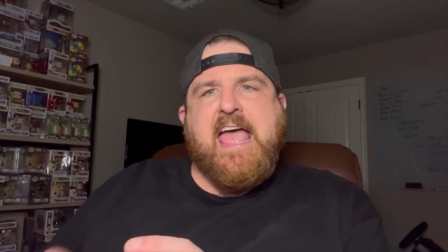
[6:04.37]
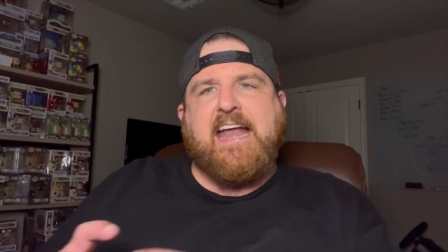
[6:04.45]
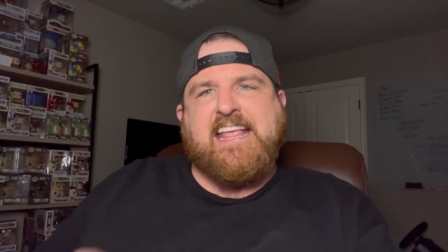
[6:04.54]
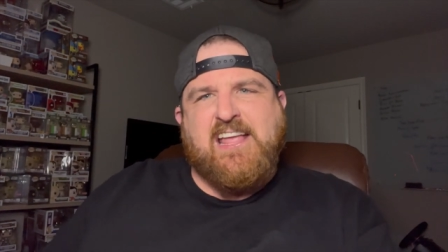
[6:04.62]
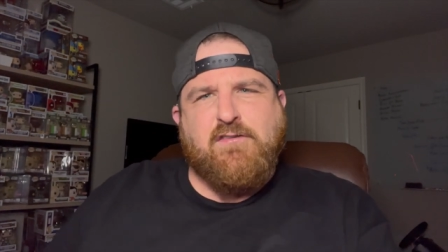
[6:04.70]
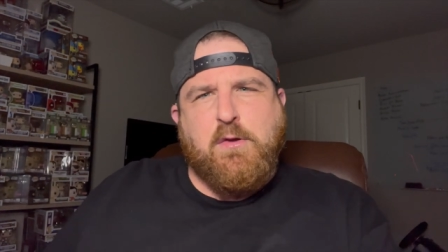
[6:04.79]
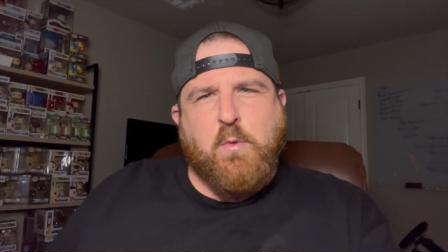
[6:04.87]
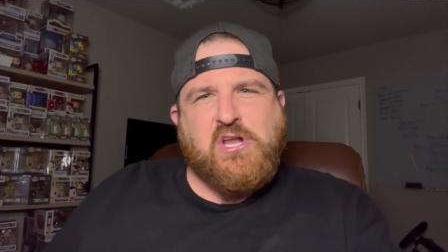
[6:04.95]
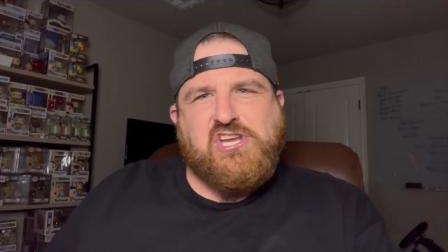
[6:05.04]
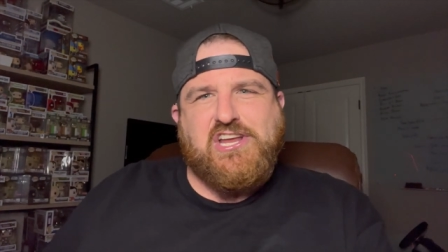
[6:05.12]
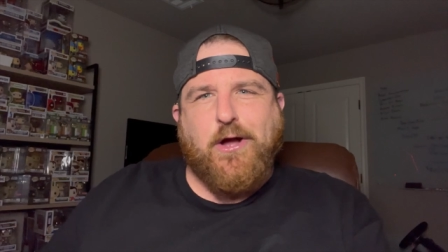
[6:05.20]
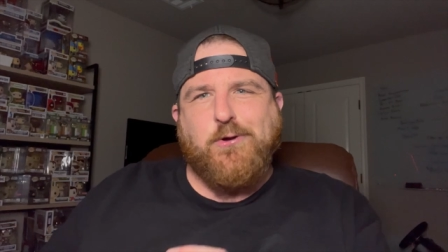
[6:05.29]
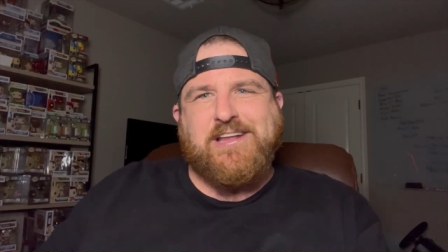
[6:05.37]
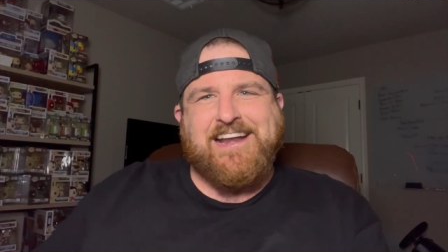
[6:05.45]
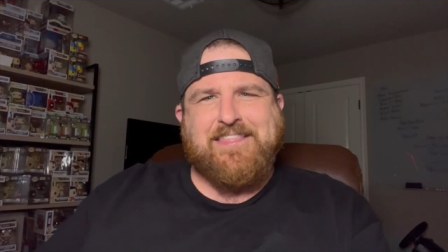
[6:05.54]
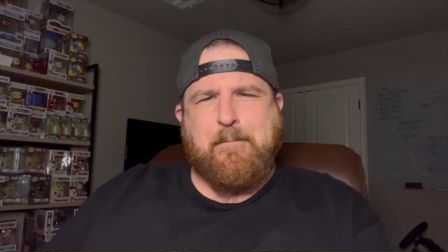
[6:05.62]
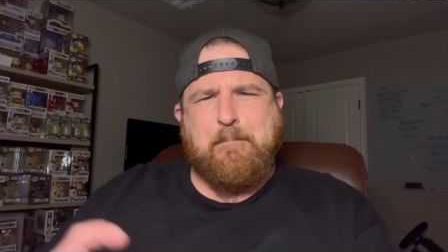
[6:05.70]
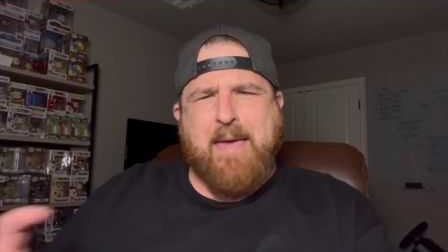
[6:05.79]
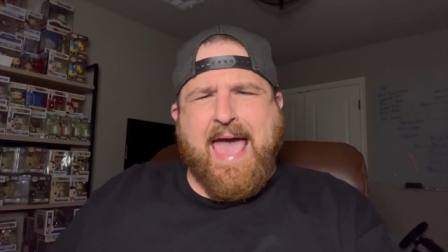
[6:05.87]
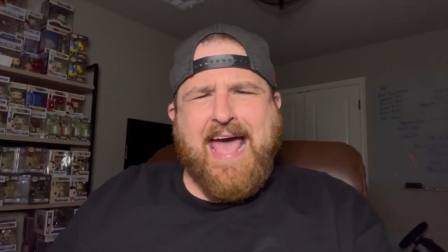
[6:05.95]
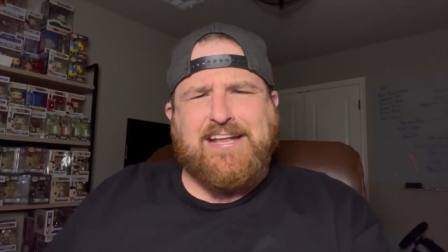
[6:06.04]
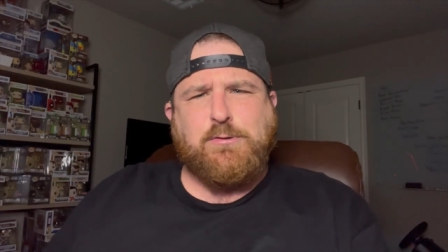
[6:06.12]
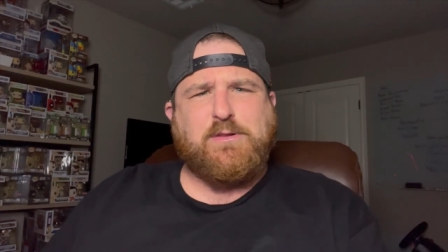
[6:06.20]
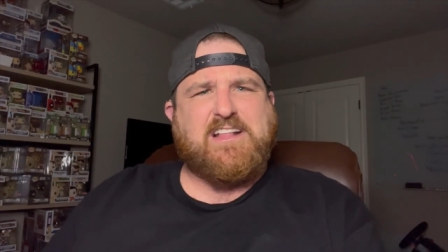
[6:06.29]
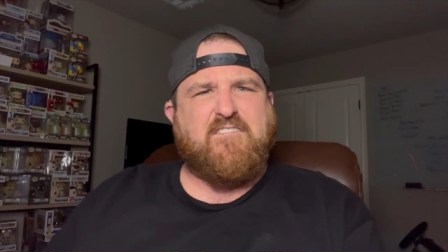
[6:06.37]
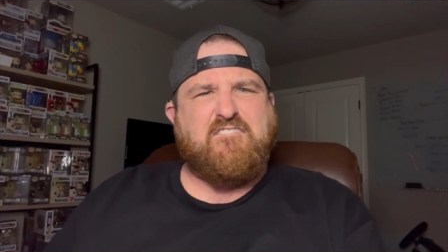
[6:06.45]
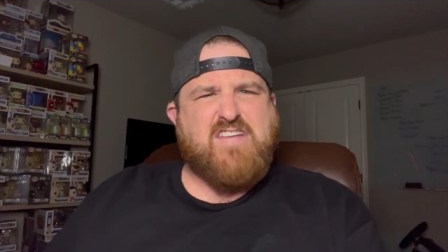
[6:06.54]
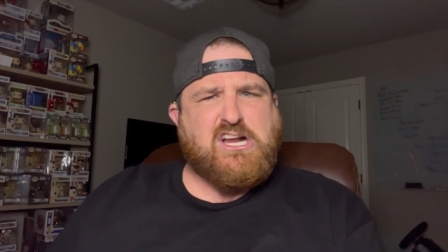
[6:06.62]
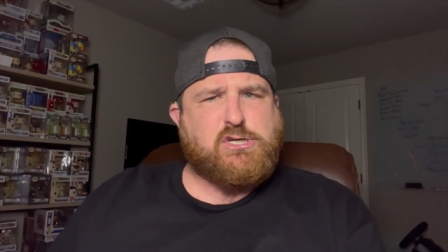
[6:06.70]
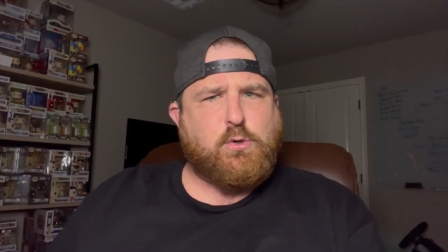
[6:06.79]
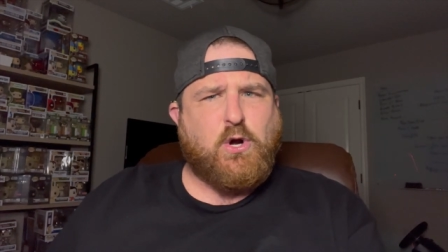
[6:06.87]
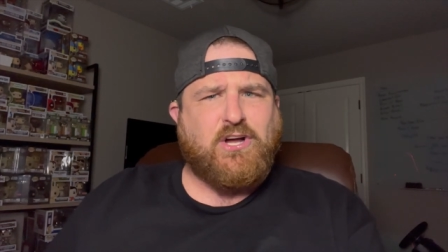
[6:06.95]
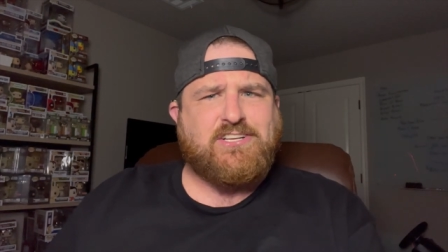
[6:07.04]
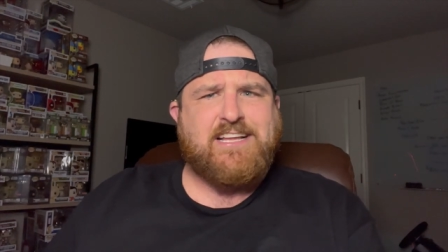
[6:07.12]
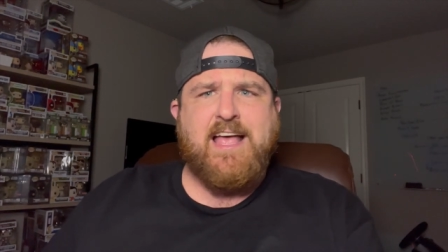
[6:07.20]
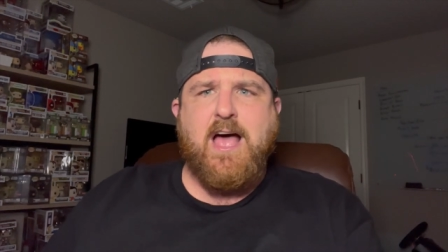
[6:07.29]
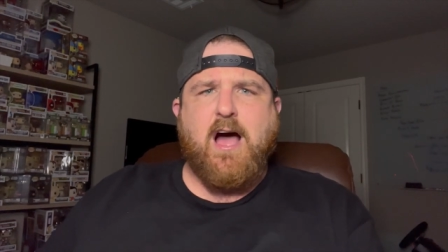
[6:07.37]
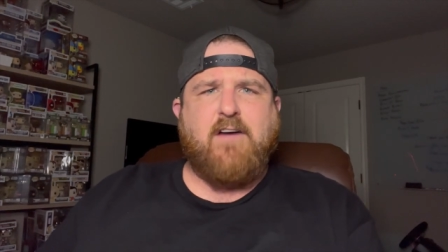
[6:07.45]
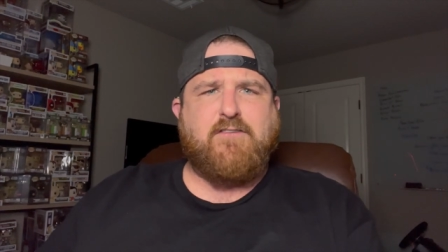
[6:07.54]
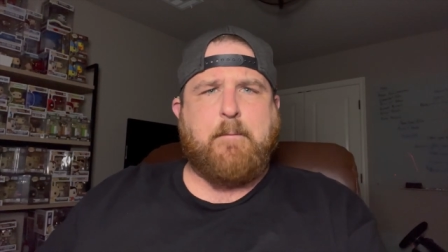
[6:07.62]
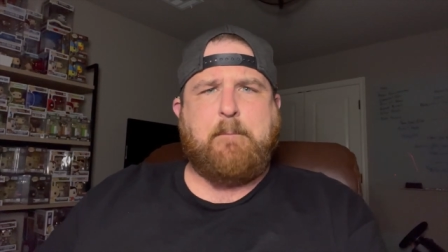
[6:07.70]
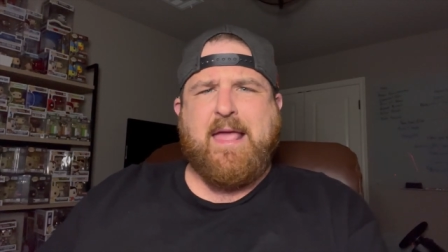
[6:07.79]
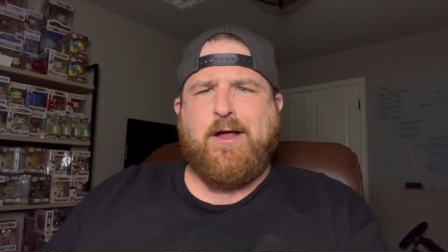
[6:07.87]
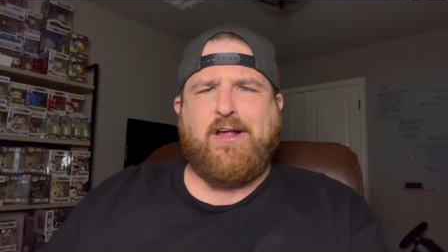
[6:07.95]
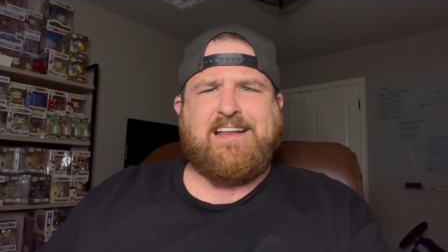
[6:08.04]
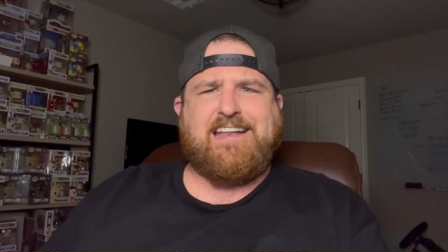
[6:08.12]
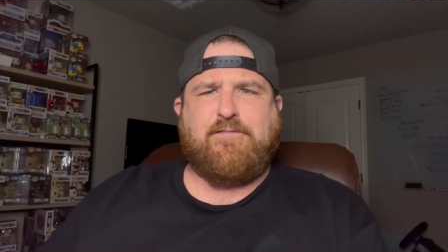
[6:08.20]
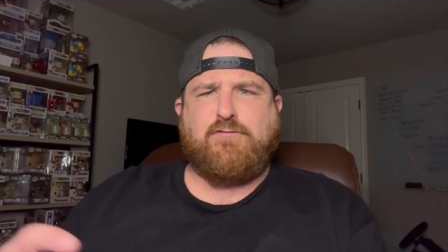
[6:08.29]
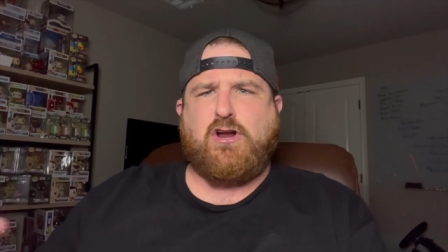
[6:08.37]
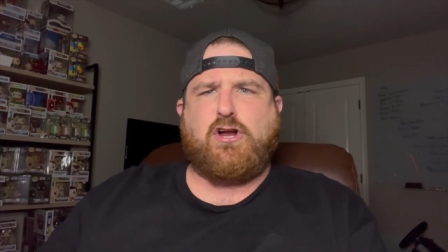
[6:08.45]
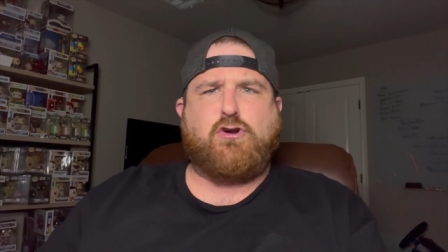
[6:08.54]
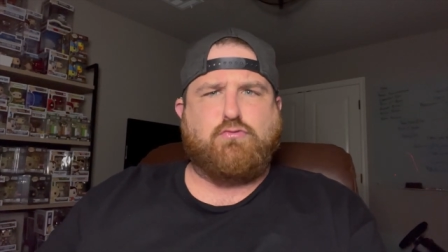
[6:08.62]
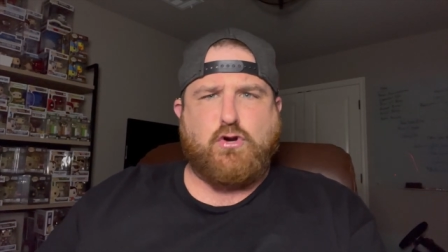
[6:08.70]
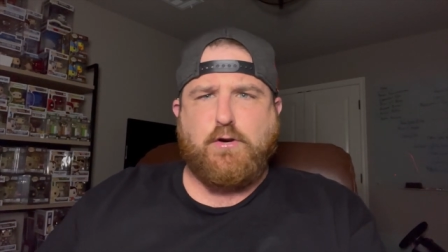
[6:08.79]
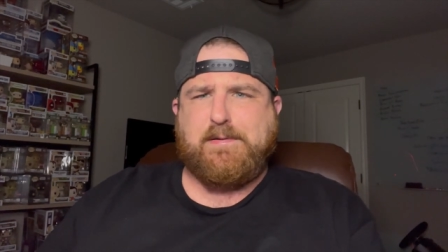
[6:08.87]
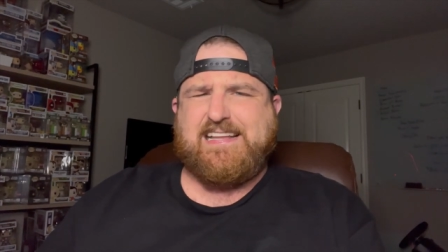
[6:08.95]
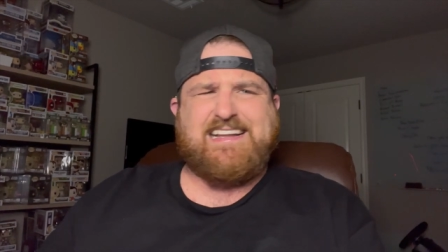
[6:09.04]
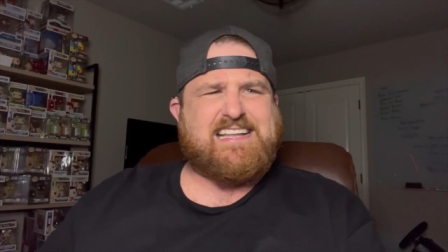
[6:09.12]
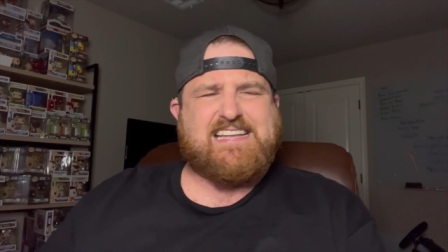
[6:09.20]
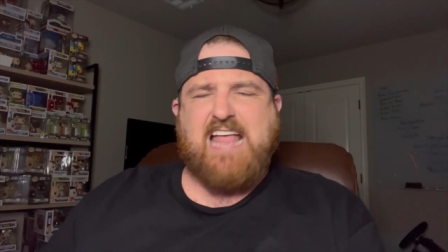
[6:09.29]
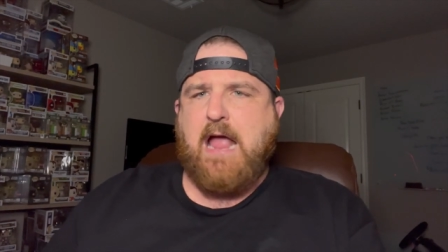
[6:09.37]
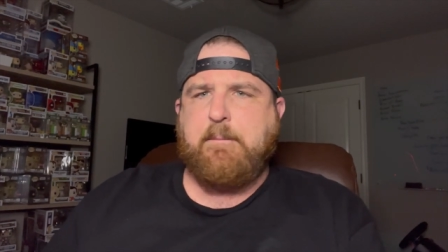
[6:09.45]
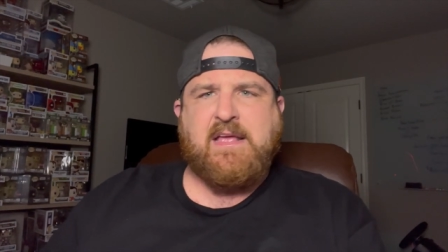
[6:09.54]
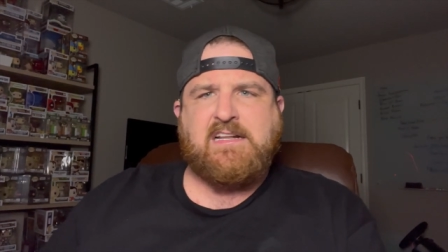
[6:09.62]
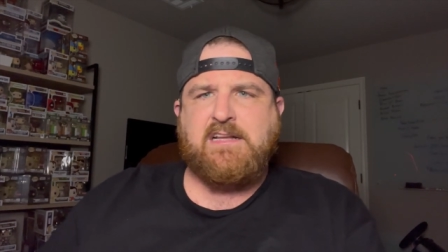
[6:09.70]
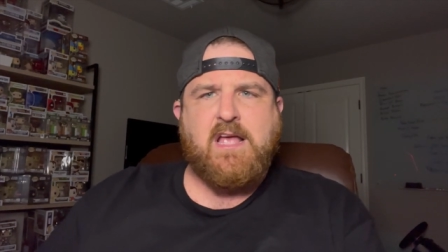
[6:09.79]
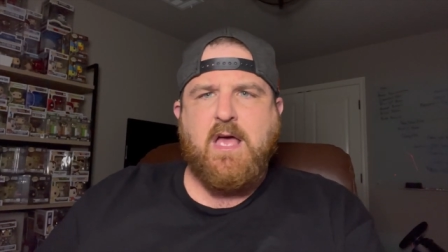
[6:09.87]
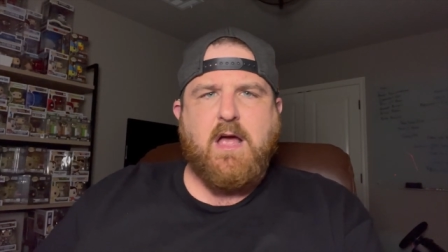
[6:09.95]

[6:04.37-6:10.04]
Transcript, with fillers: And even when she goes into the mask with the visuals of comparing to different groups and segments,